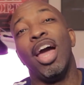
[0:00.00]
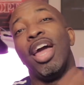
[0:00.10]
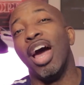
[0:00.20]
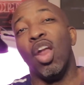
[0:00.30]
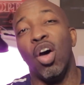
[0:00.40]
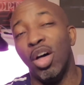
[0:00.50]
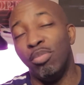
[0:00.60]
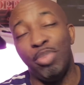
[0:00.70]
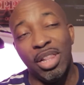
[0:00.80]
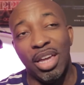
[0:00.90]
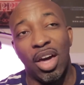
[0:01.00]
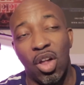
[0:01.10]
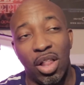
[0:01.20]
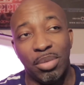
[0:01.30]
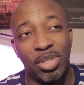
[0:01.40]
got
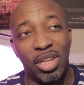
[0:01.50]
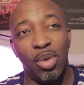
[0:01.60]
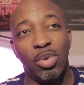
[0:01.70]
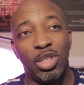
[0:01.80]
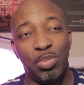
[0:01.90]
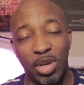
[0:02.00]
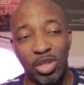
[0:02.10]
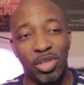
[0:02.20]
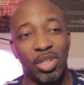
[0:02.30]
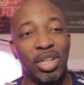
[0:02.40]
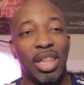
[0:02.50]
all upset with Spencer